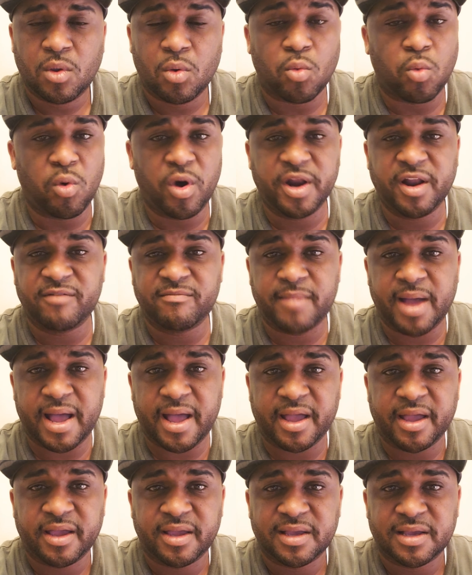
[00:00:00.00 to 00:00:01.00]
One of
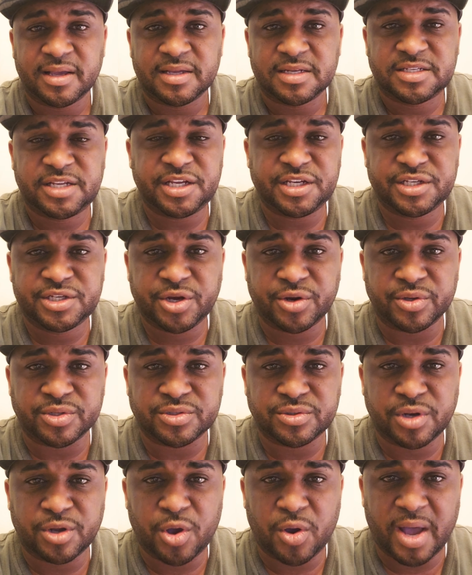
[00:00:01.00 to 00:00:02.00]
my
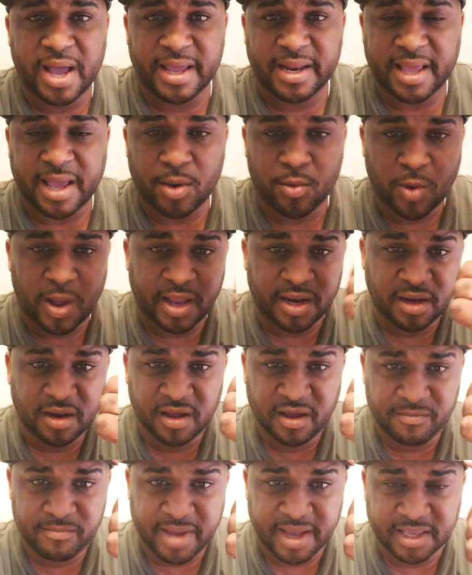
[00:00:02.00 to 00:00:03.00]
t-shirts, you know, I
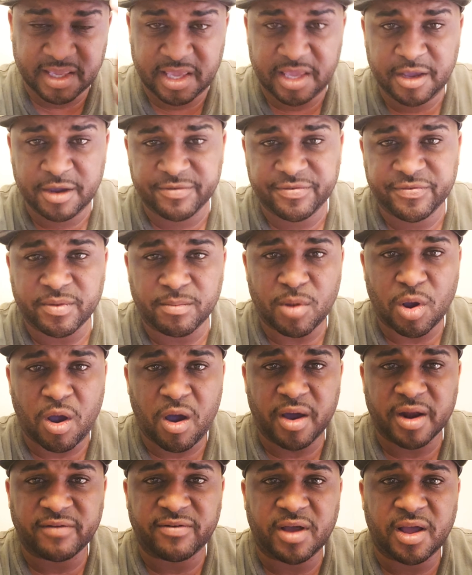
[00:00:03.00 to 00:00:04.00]
love my gear from
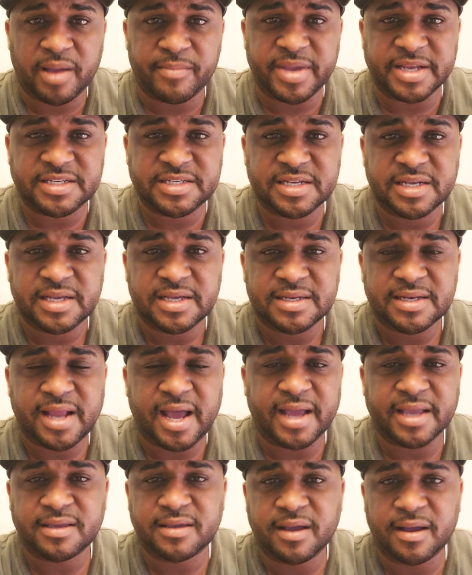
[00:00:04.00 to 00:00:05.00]

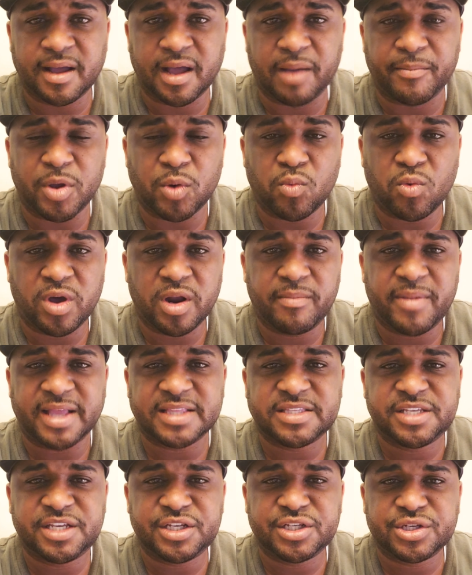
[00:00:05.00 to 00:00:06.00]
artofhomage.com. And one of my
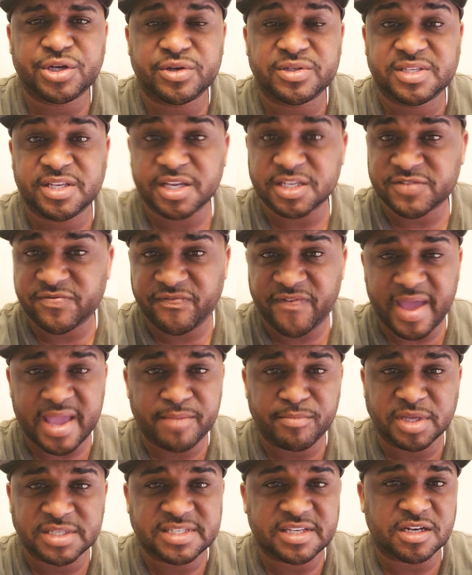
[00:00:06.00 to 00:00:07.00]
t-shirts says,
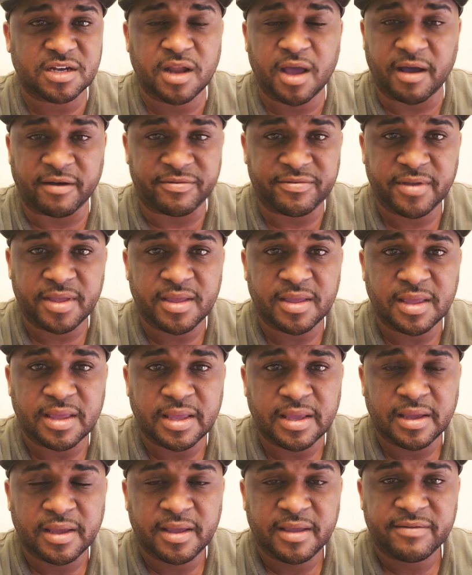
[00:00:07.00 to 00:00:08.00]
famous enough.
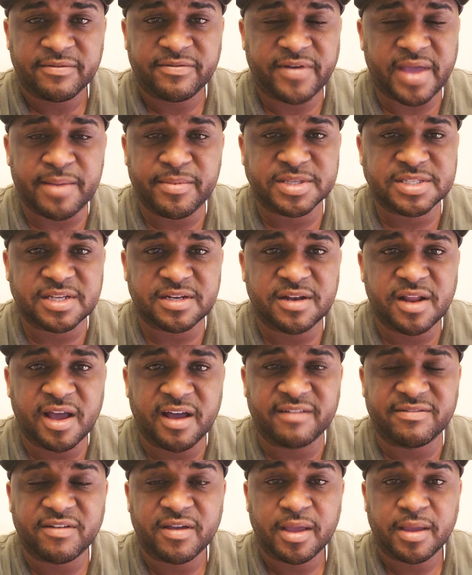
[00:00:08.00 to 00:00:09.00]
Famous
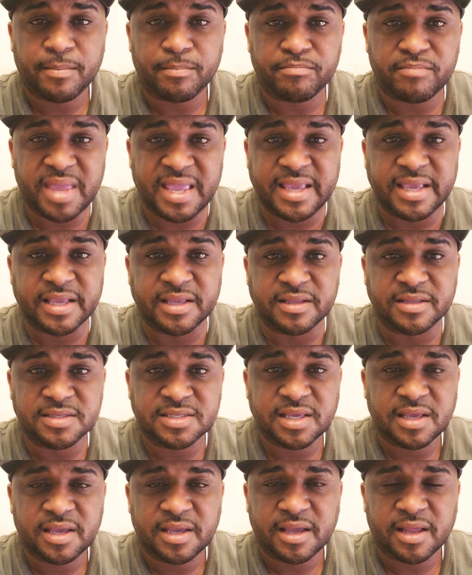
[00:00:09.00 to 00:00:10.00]
enough
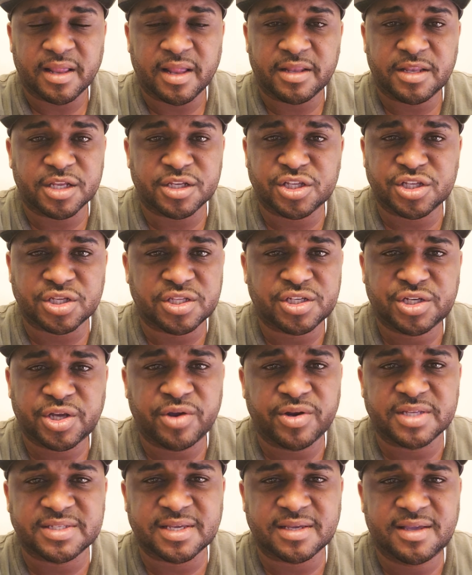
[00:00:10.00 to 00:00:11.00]
means the
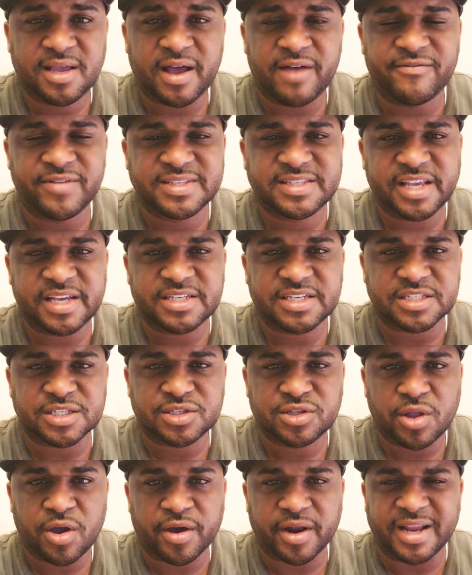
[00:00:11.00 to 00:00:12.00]
shirt is a conversation
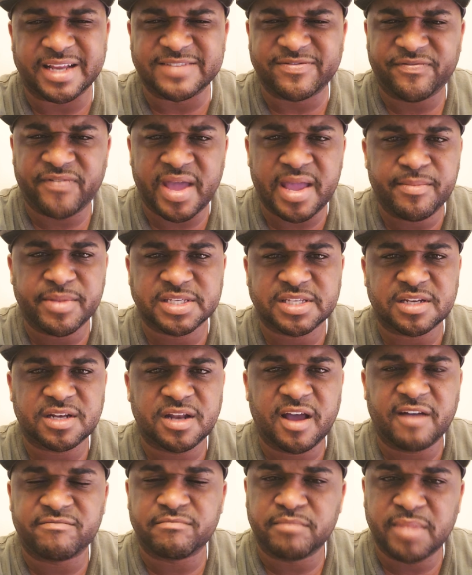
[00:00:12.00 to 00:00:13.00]
starter. And famous
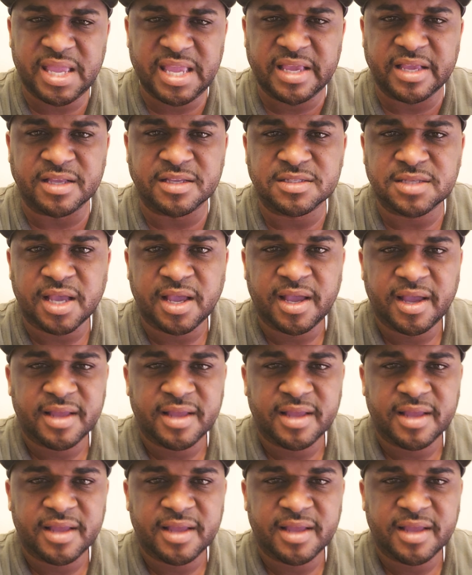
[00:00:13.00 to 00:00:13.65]
enough means